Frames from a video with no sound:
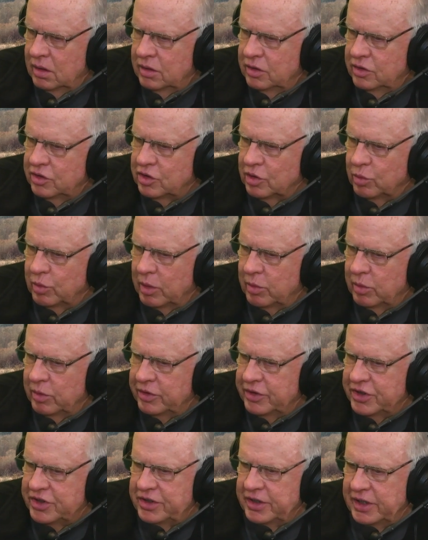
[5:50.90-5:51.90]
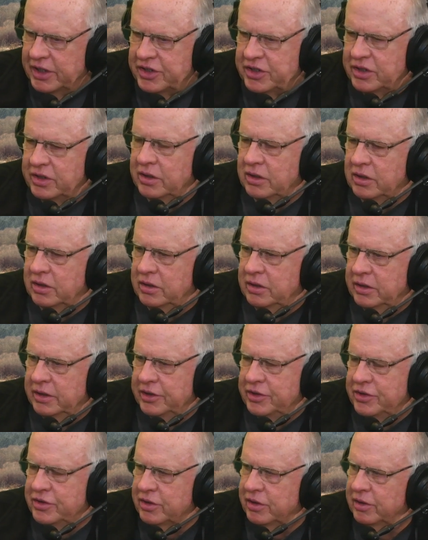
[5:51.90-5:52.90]
So where will this next
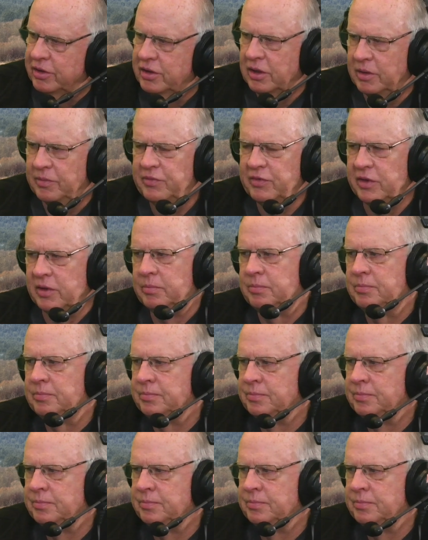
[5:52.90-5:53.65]
intern come from?